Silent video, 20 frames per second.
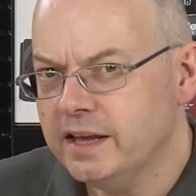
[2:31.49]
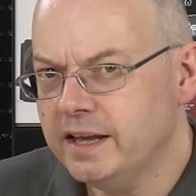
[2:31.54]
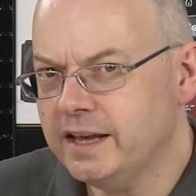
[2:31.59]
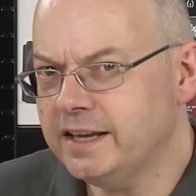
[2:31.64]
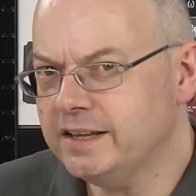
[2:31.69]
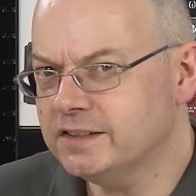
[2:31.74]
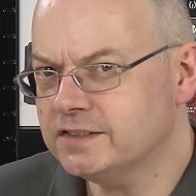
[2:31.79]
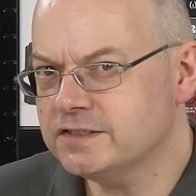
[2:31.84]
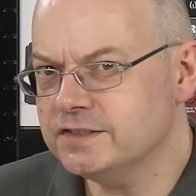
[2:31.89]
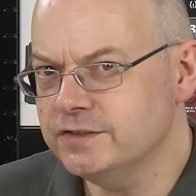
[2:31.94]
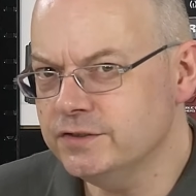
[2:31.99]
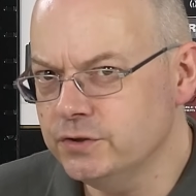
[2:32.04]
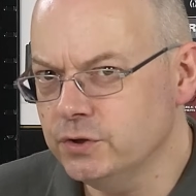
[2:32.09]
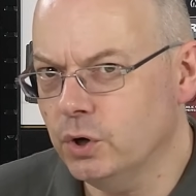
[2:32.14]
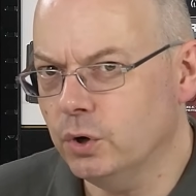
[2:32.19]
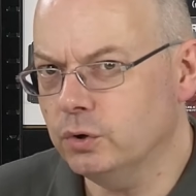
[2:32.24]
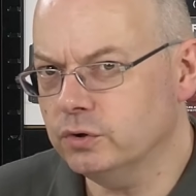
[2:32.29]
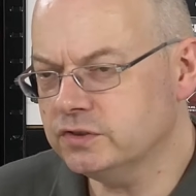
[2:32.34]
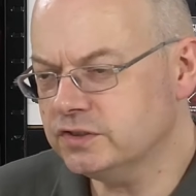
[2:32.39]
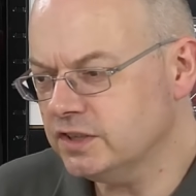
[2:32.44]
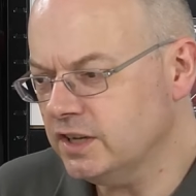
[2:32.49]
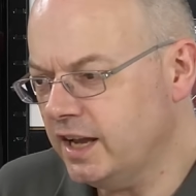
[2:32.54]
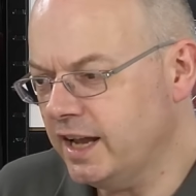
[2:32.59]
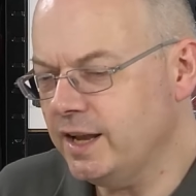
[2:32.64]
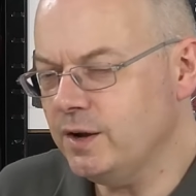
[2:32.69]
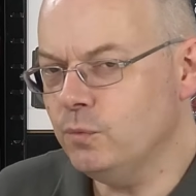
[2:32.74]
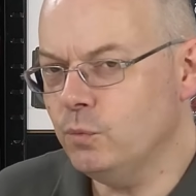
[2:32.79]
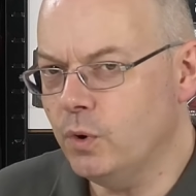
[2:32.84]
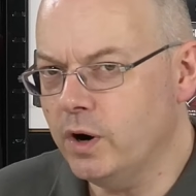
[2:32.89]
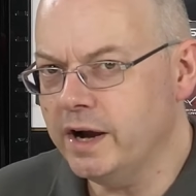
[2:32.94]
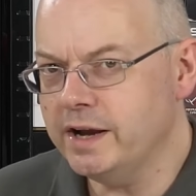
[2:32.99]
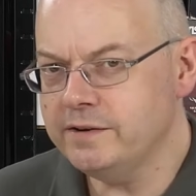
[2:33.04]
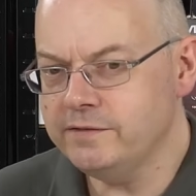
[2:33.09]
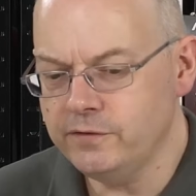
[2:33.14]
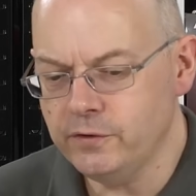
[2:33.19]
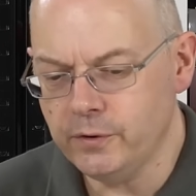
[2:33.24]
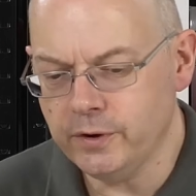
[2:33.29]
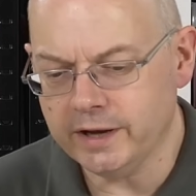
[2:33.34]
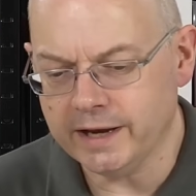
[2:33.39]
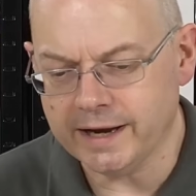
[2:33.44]
It's not a wide
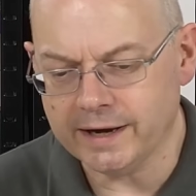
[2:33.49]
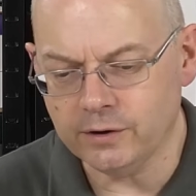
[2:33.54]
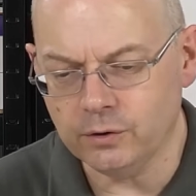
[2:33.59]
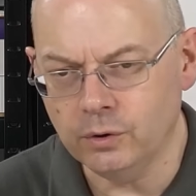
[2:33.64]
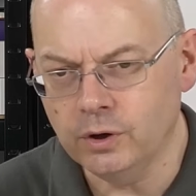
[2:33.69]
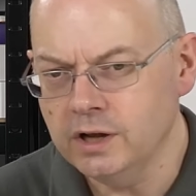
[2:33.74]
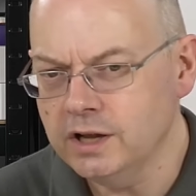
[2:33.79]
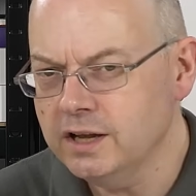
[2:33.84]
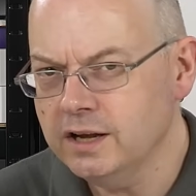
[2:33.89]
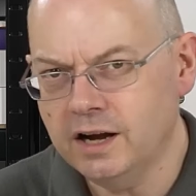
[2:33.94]
viewing angle.